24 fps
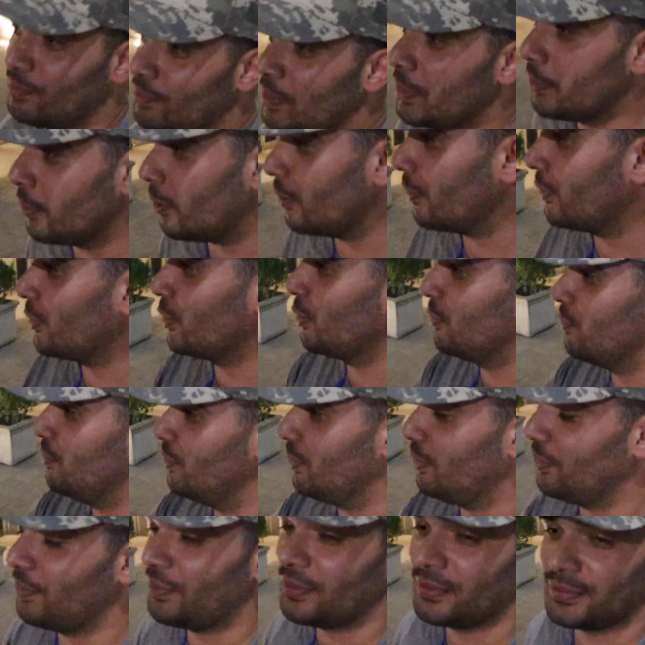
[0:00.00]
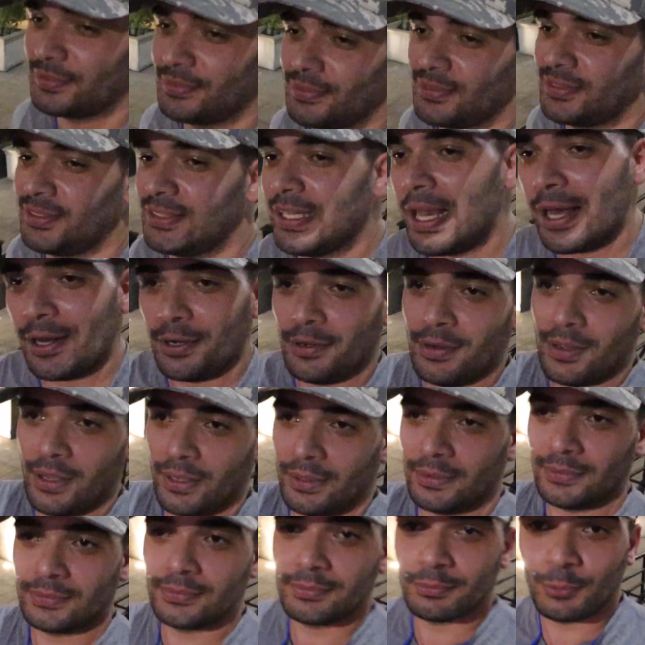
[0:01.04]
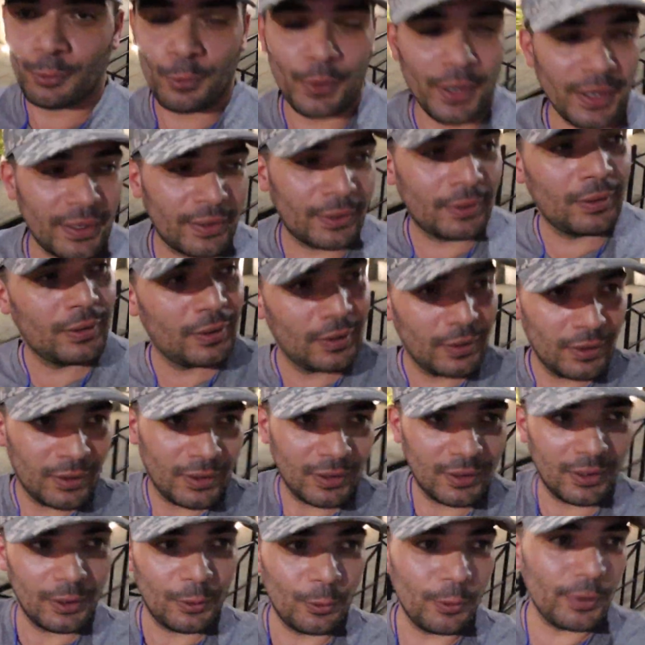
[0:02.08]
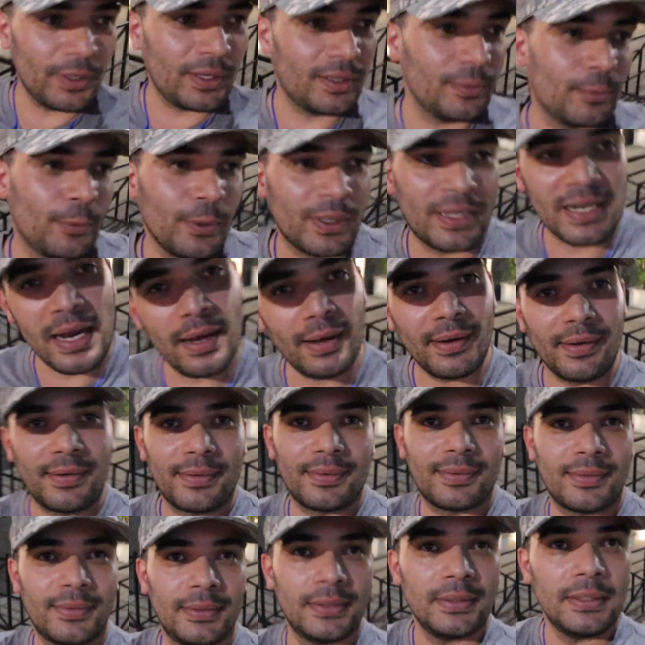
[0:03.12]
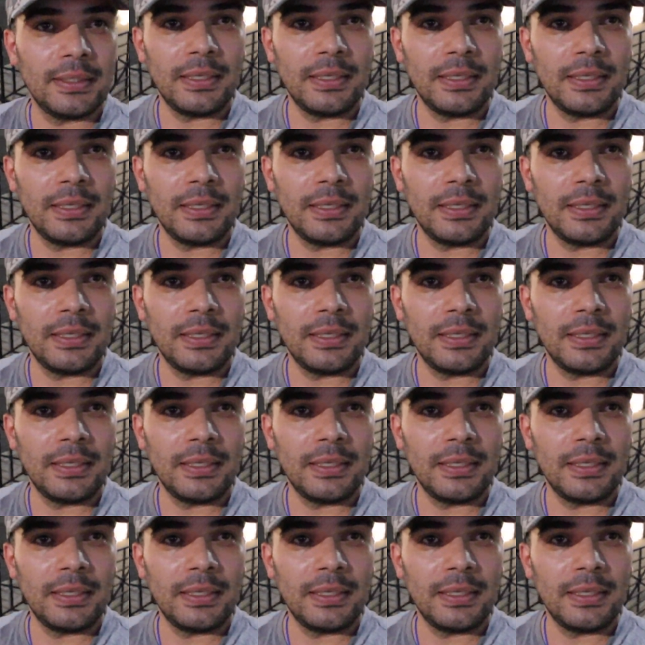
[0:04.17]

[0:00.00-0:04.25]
People are in a good mood. Saturday, weeknight.